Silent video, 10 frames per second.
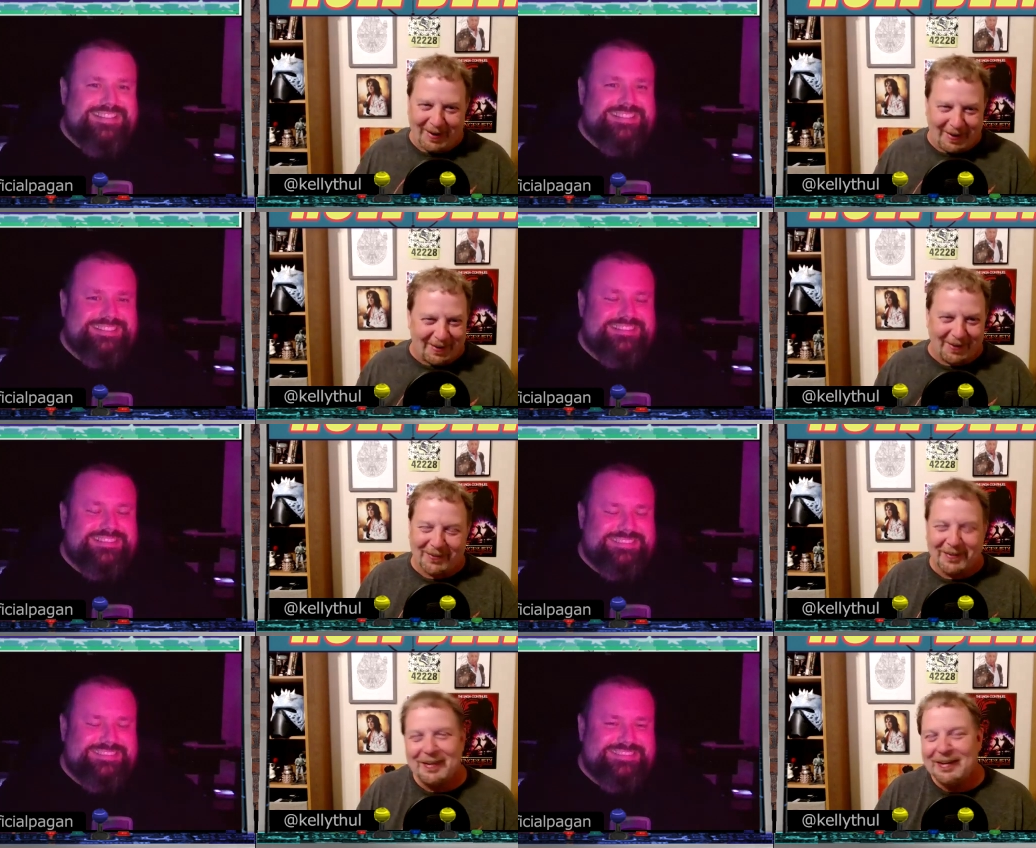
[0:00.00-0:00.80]
Speaker 1: You
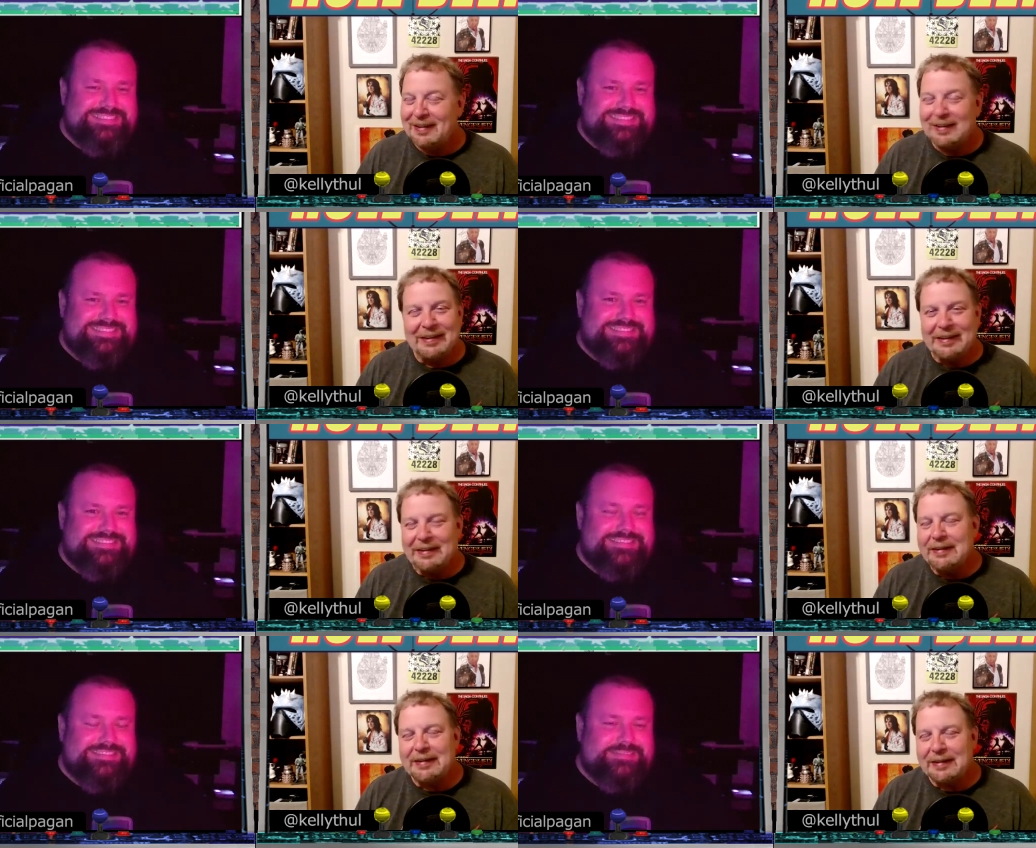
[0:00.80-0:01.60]
know,
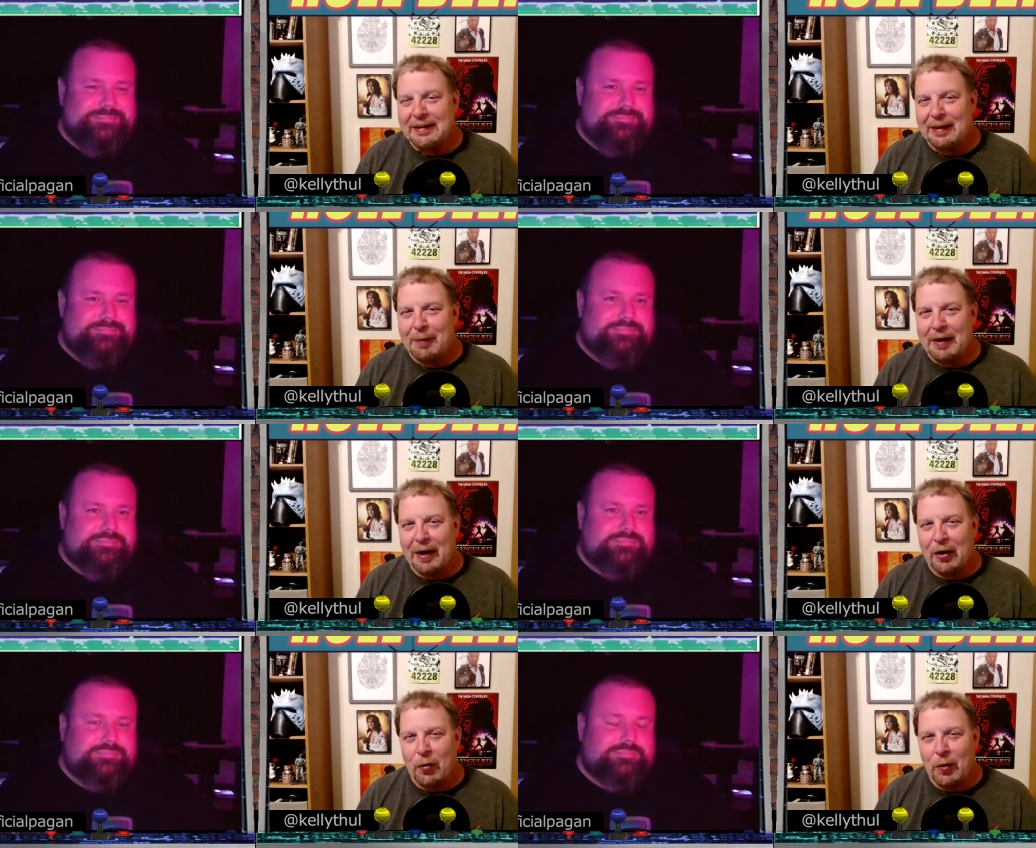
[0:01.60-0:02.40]
that may
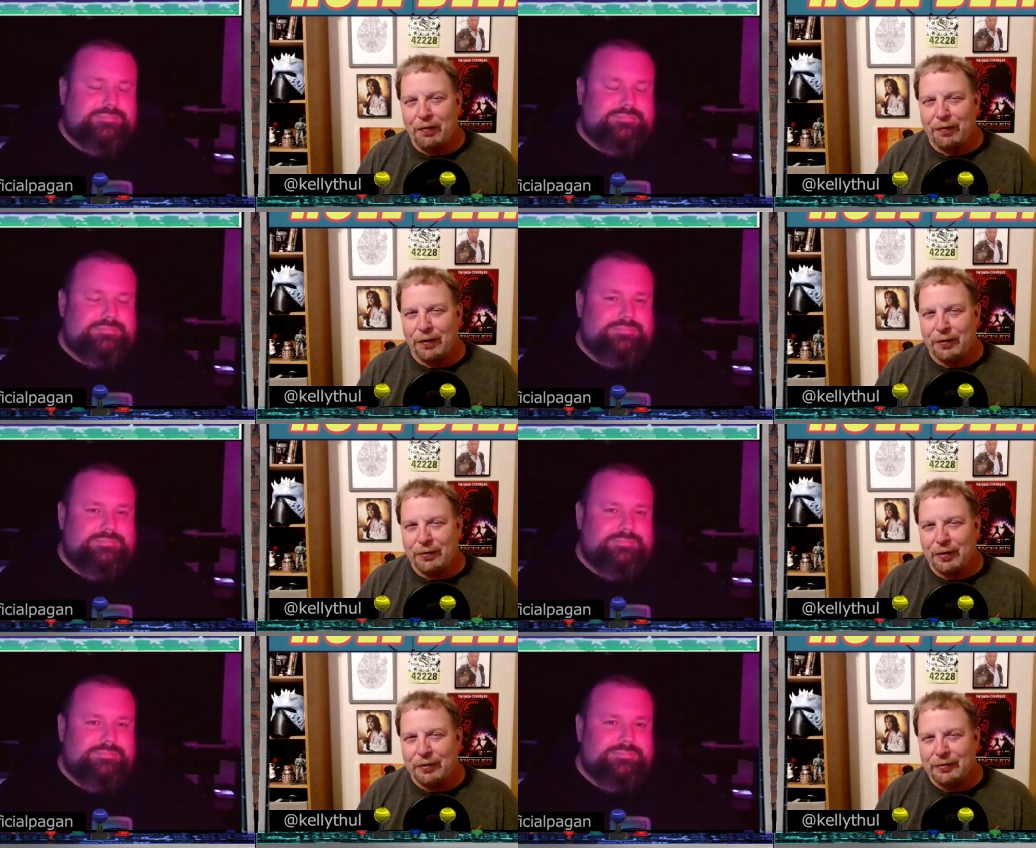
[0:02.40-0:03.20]
not go well for you.
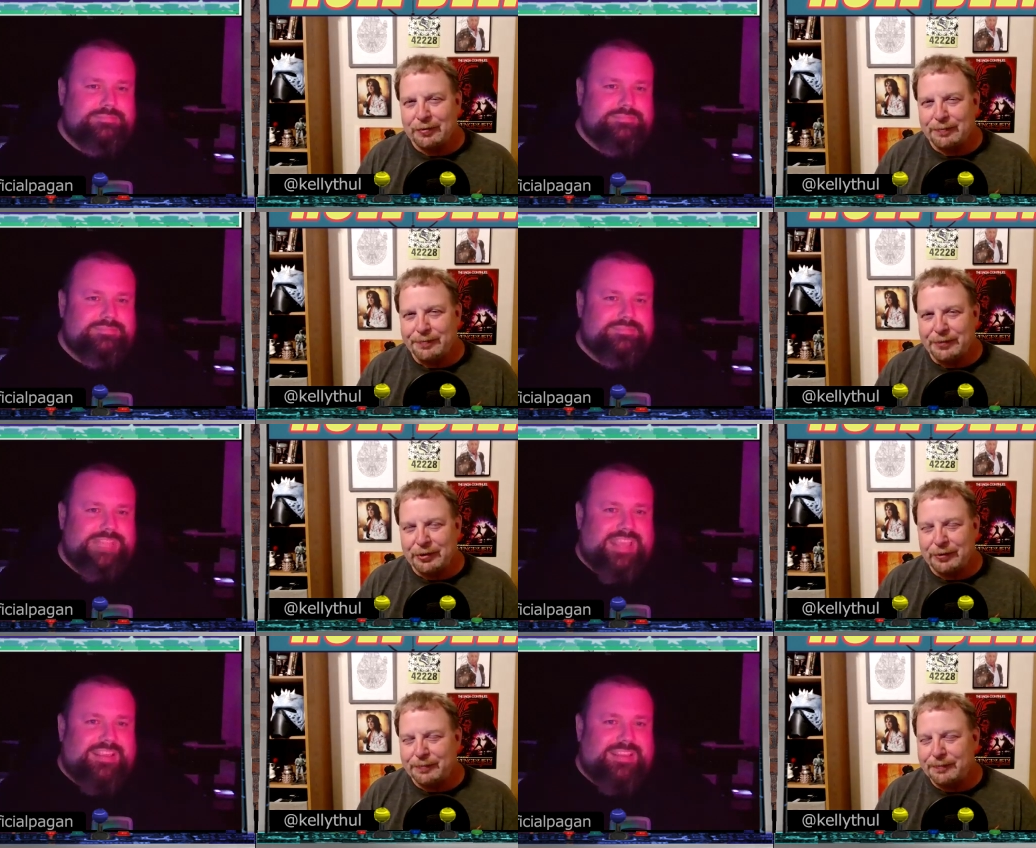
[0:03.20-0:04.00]
Who knows? So